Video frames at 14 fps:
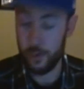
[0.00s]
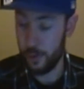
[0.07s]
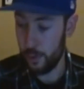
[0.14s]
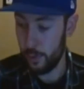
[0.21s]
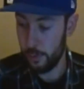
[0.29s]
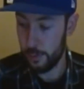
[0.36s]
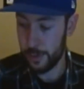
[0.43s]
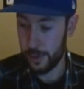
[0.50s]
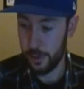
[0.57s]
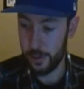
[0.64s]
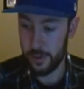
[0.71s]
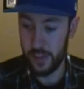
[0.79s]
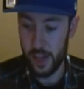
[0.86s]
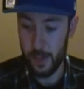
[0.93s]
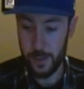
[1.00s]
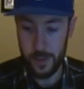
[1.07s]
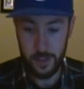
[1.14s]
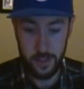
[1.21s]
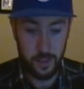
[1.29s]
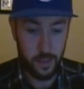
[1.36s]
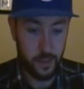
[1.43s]
2 Return of
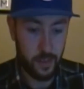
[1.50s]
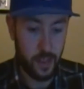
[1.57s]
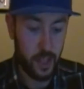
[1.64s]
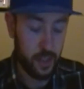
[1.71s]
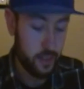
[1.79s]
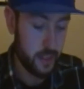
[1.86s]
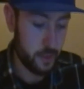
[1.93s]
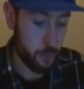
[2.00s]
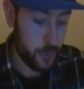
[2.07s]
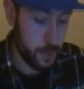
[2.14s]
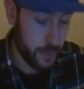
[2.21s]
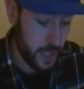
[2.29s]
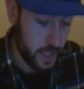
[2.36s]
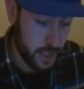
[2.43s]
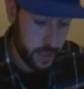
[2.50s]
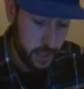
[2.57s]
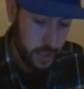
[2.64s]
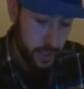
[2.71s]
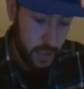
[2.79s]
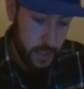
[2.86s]
Samus, not the remake,